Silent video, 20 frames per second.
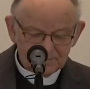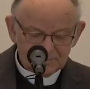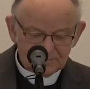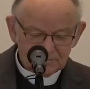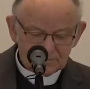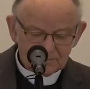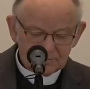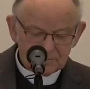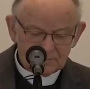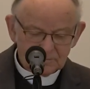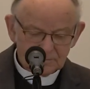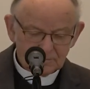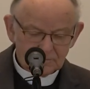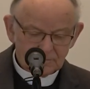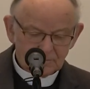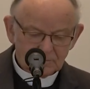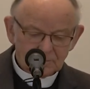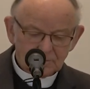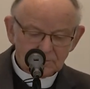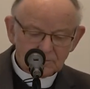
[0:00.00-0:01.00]

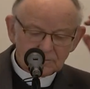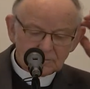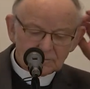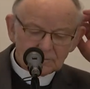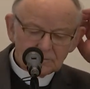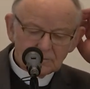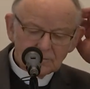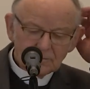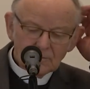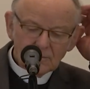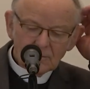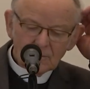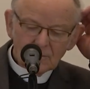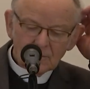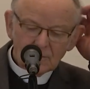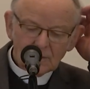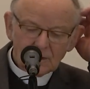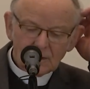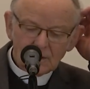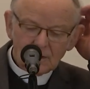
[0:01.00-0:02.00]

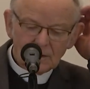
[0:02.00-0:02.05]
Nothing is said.